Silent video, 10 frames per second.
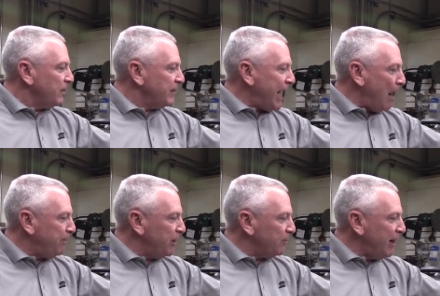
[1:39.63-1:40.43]
The
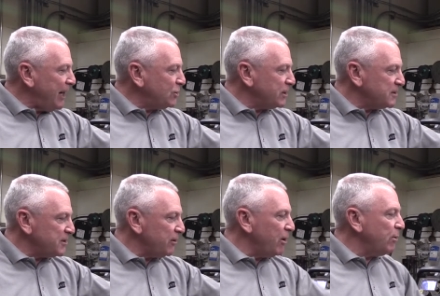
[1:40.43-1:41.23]
output range is
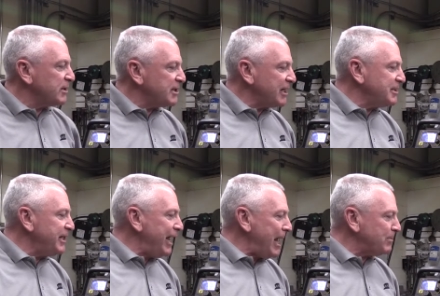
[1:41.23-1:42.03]
0 to
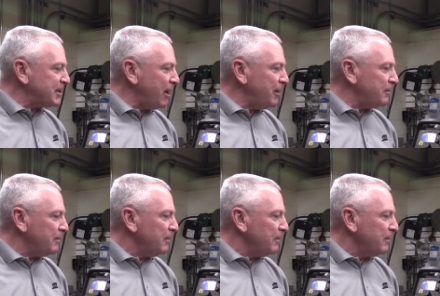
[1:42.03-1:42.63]
60 amps on it.